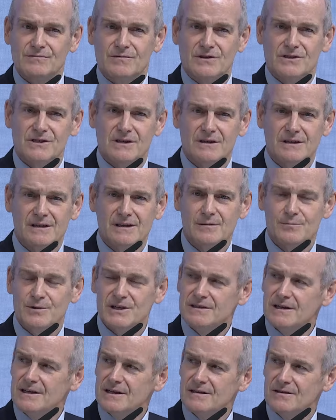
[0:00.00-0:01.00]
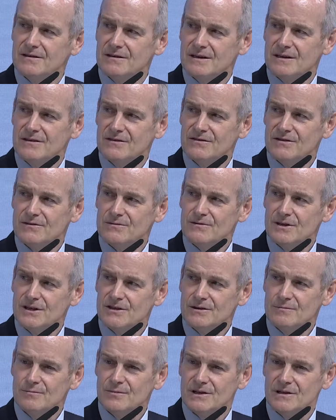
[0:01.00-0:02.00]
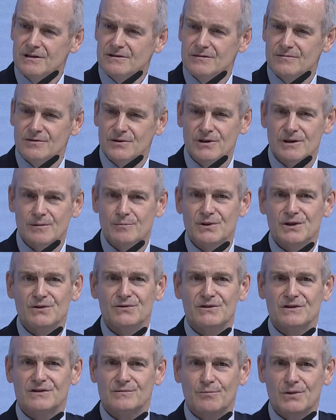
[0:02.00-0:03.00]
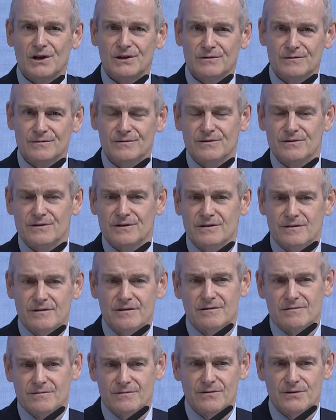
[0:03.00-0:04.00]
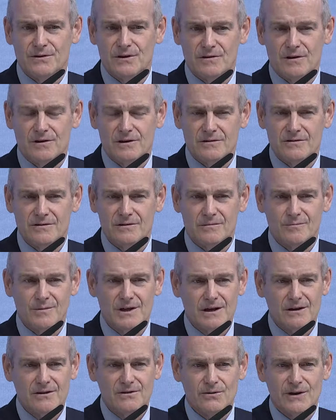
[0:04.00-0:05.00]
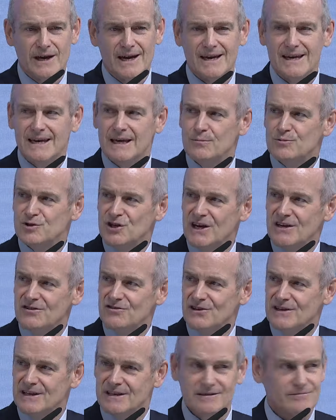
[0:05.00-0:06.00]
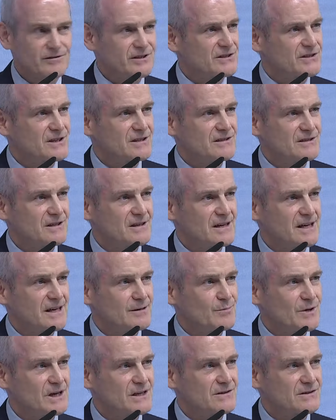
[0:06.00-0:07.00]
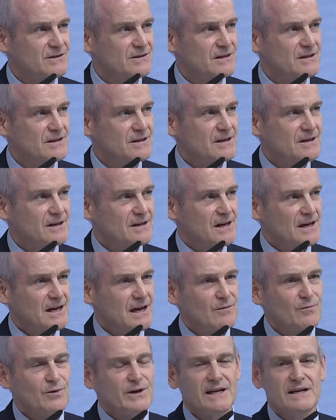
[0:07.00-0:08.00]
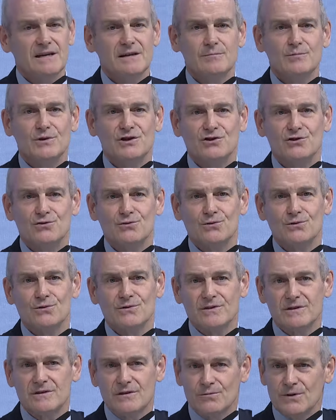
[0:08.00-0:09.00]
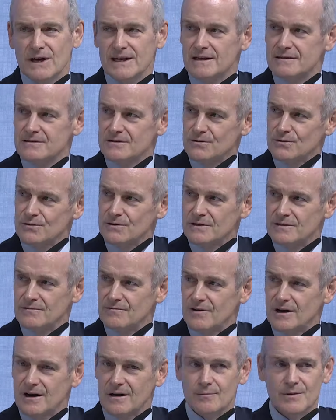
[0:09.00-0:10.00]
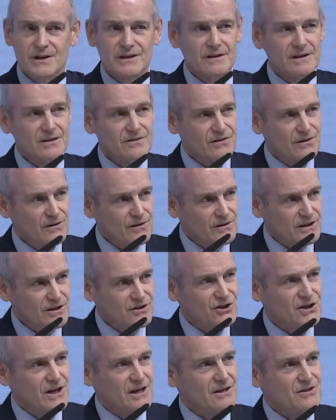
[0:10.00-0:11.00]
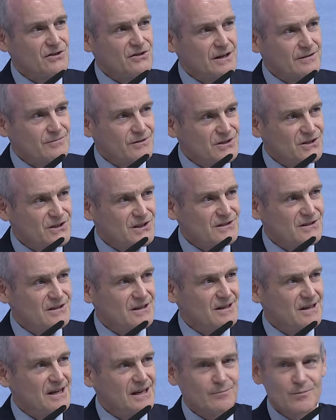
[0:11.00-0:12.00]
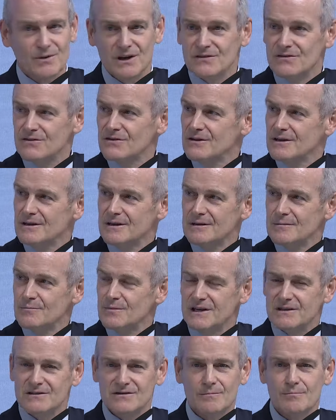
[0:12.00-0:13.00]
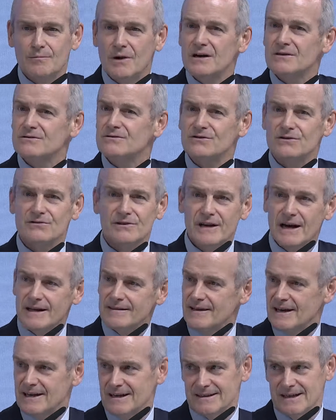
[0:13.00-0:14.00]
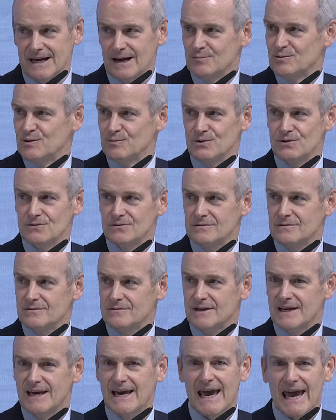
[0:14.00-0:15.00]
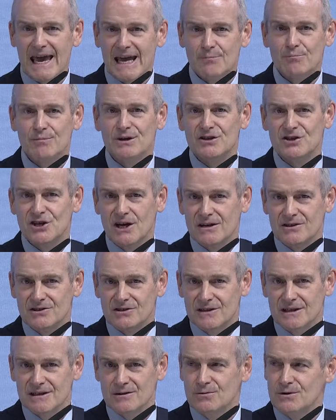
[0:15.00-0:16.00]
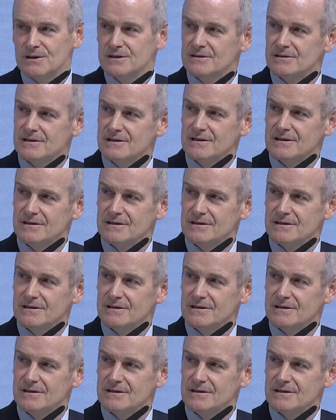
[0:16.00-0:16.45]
of this that need to be taken into consideration, because if you're going to build this model for the long term, you can't keep changing it every 6 to 9 months. And we need to be sure that the regulatory environment isn't going to change every 6 to 9 months, because the models are not that adaptable. They can't be changed that quickly.